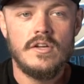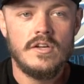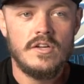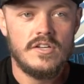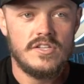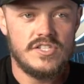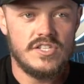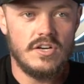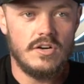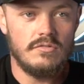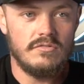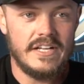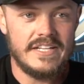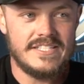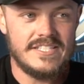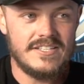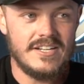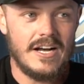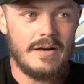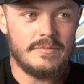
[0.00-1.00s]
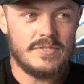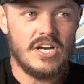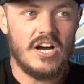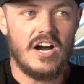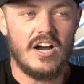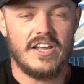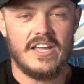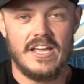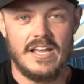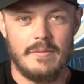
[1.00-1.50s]
So let's stop
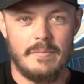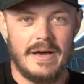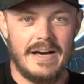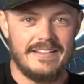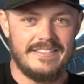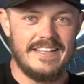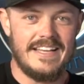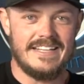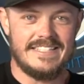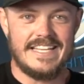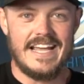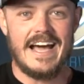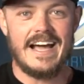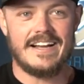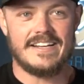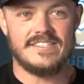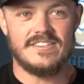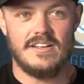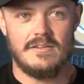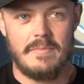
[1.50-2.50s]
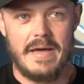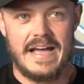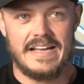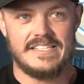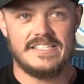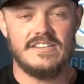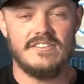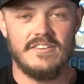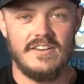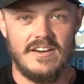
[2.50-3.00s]
talking about the attacks on
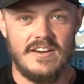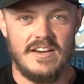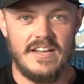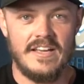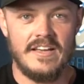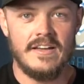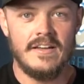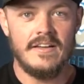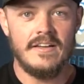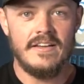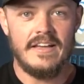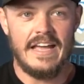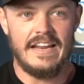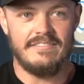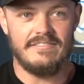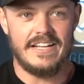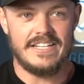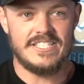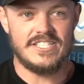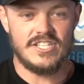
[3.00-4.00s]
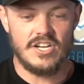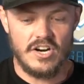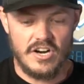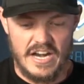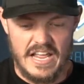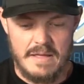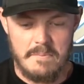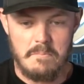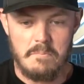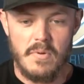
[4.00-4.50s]
masculinity, and let's
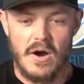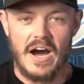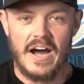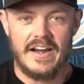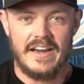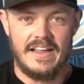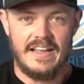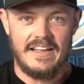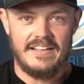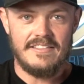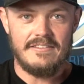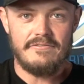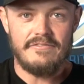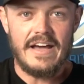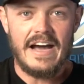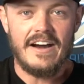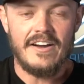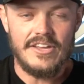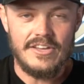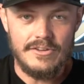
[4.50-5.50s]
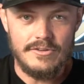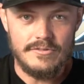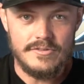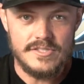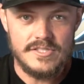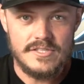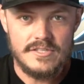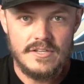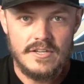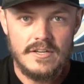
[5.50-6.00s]
start embodying the
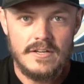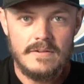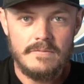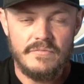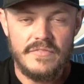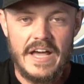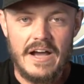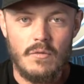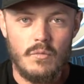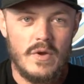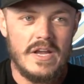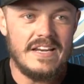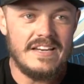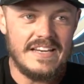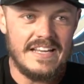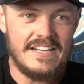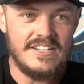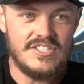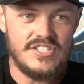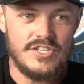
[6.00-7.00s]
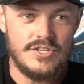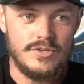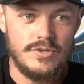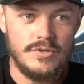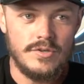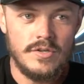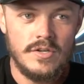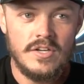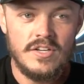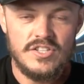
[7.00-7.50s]
values that we need
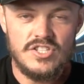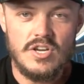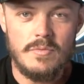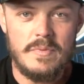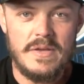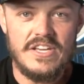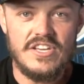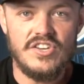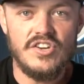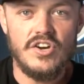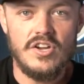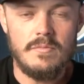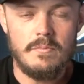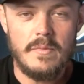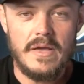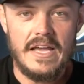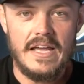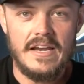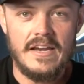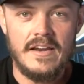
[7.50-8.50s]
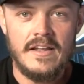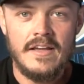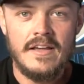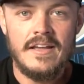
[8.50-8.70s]
to be good men